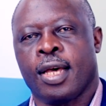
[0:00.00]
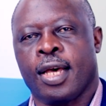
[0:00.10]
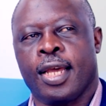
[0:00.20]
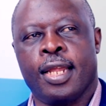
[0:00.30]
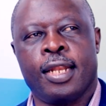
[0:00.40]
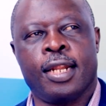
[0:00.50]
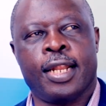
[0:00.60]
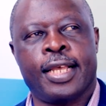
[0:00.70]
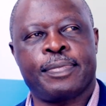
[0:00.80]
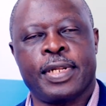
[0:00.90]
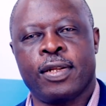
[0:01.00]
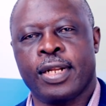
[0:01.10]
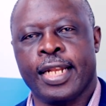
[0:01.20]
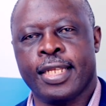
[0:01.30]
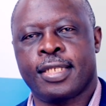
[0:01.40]
And last but not
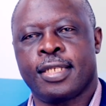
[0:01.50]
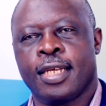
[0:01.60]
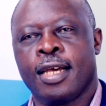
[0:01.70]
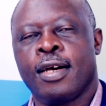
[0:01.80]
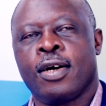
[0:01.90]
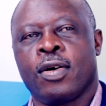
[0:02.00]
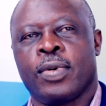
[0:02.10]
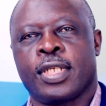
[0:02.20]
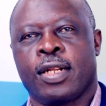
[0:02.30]
the least, was